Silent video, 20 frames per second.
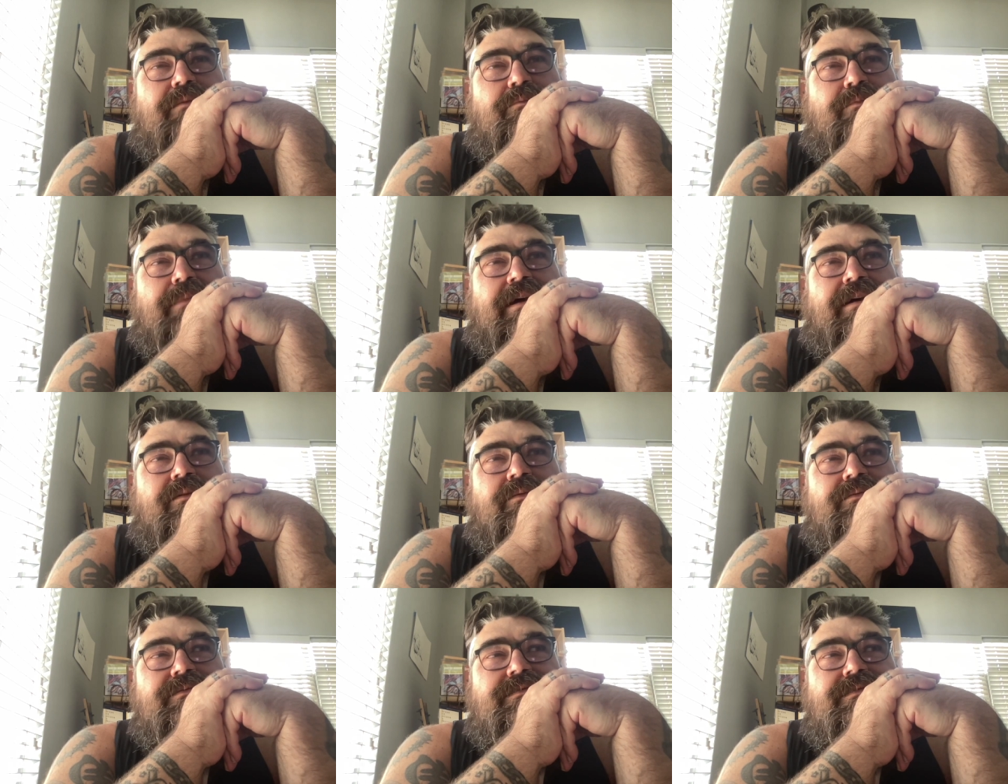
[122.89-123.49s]

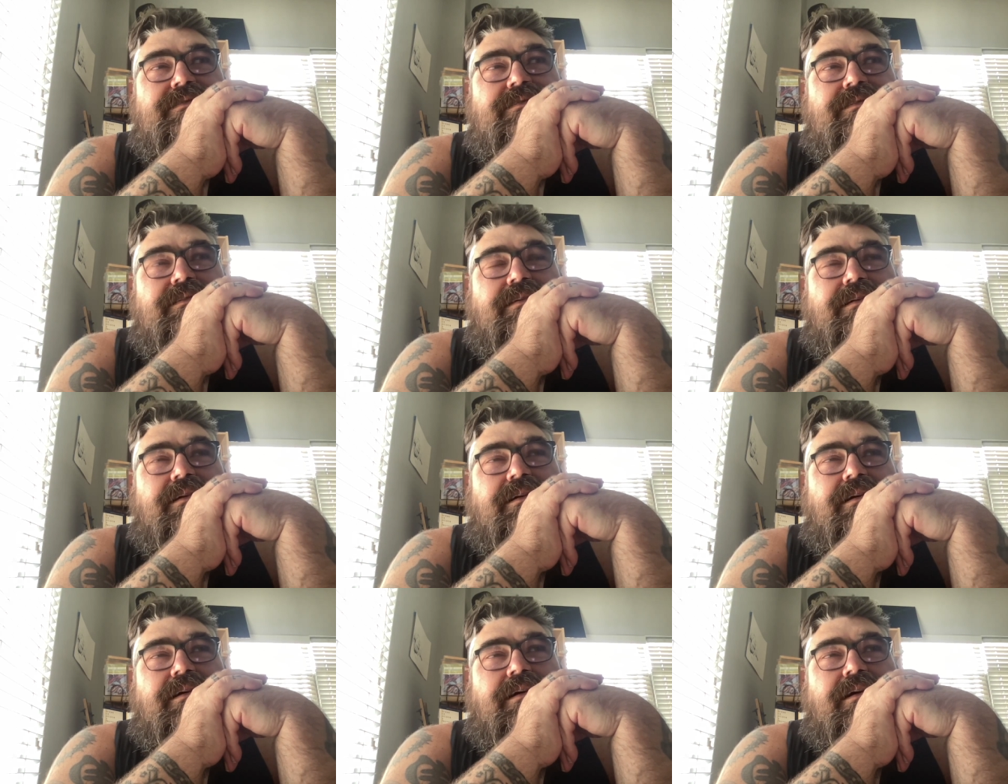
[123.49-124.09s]
amount
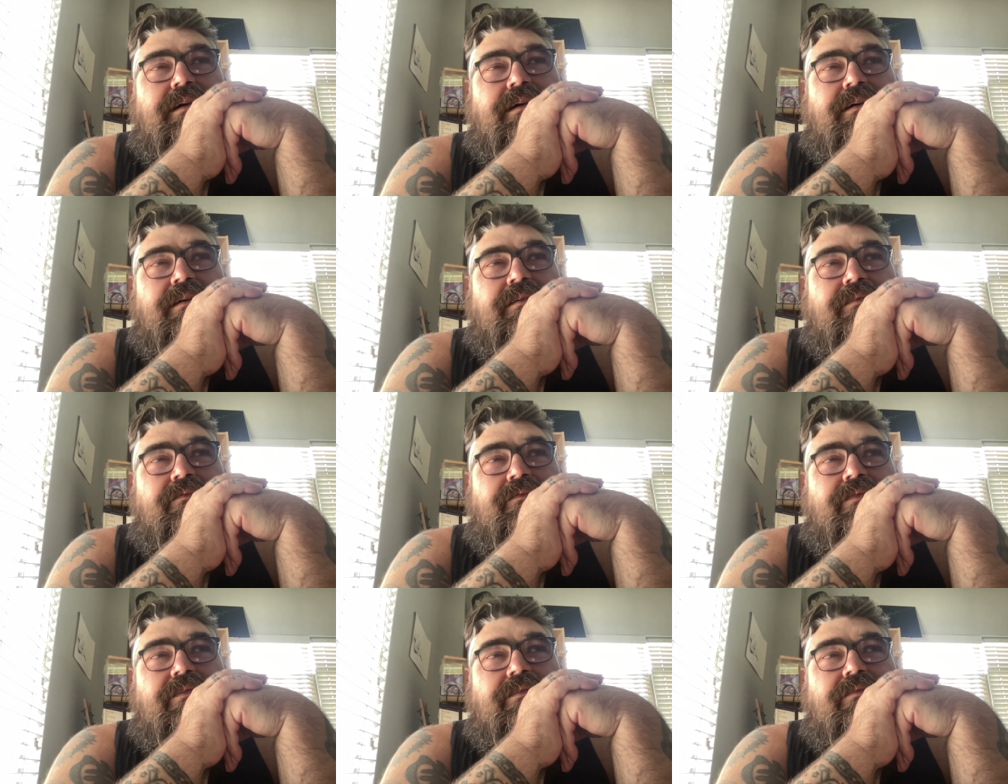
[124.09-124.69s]

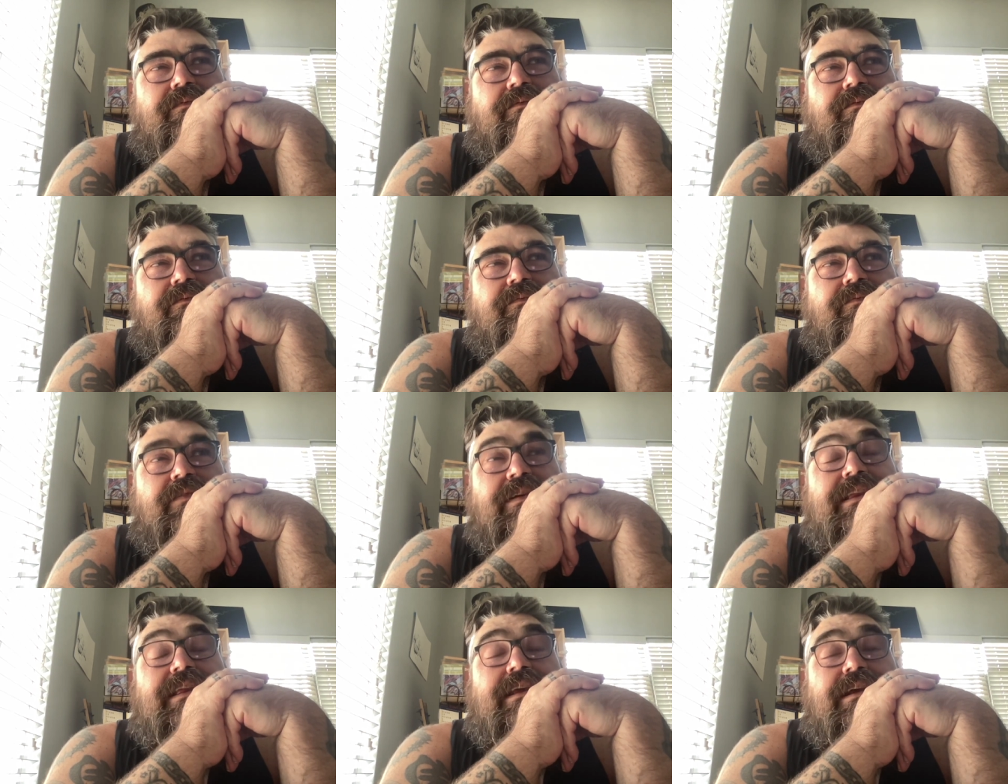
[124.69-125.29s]
of
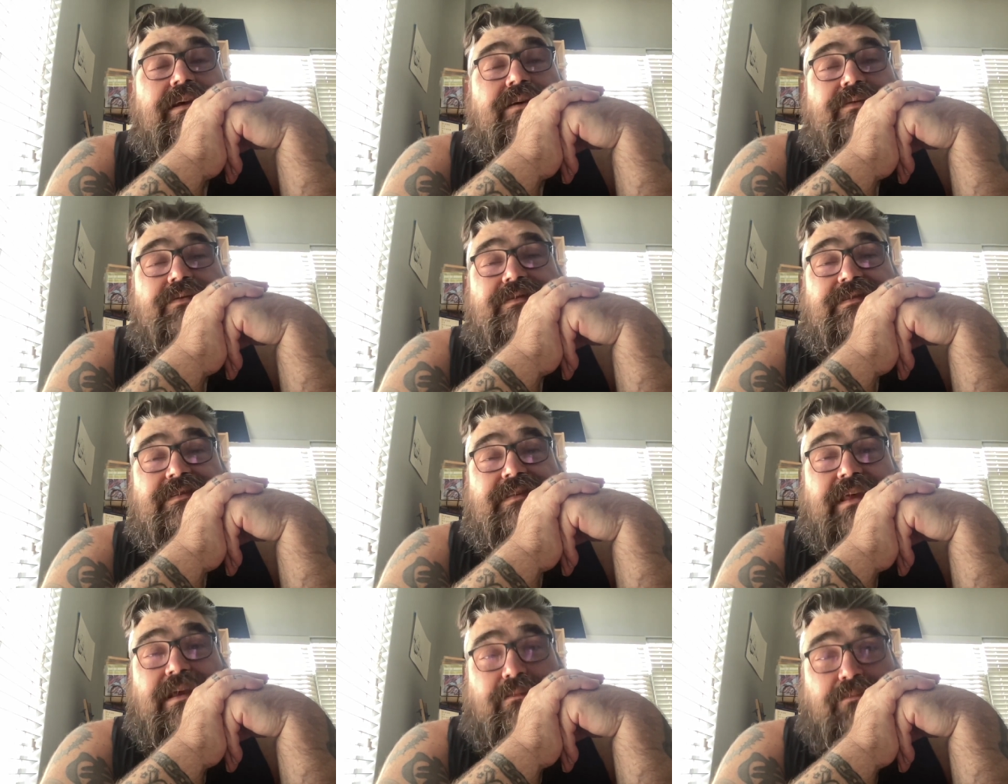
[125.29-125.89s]

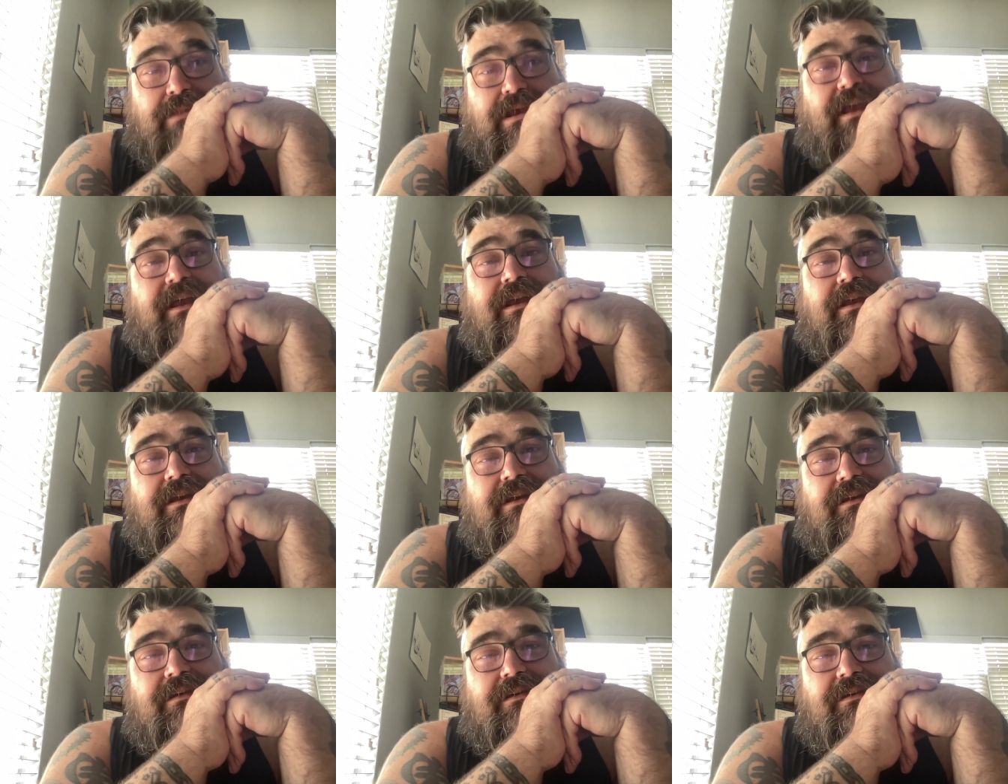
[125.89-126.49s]
videos they
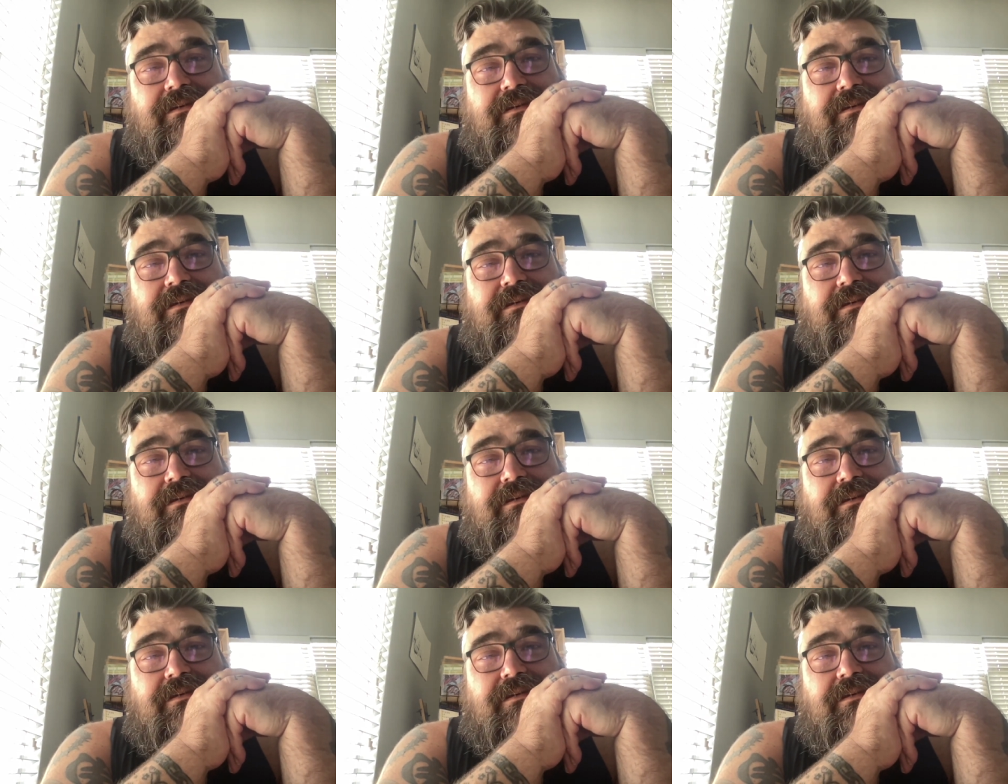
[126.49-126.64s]
make,